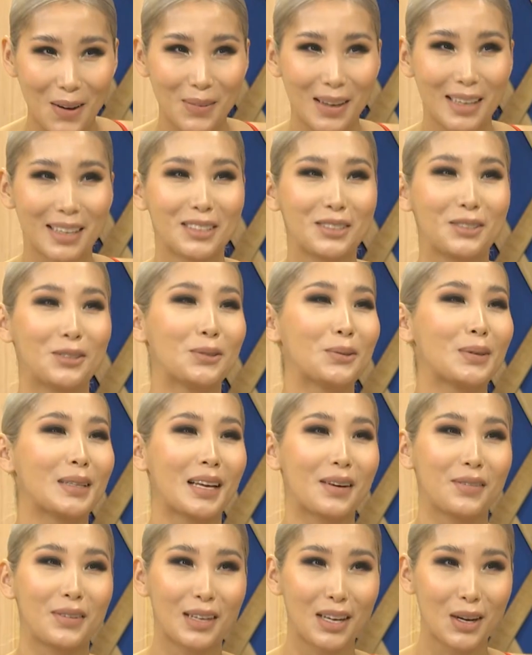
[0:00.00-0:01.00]
I could do
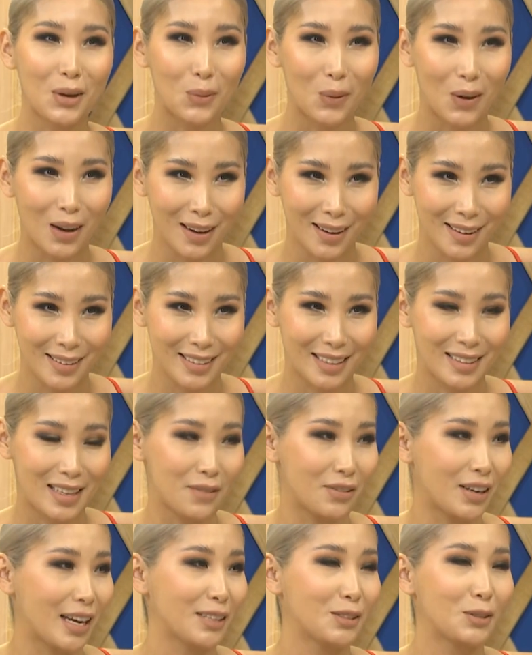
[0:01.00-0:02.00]
whatever I want. I
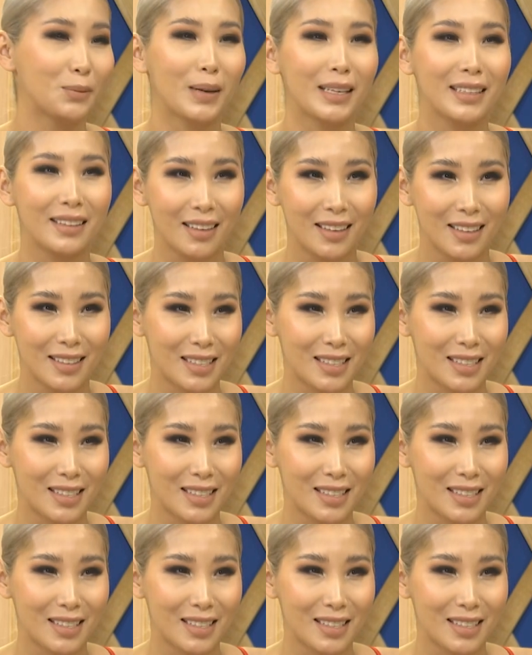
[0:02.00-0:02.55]
never had to pay this.